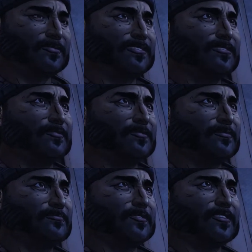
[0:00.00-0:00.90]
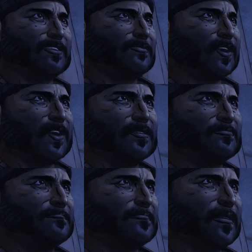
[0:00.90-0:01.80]
back then, I still
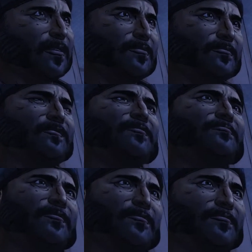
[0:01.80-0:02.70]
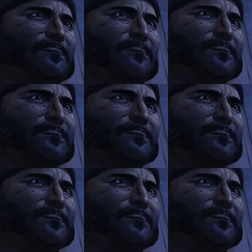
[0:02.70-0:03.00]
thought I could make a difference.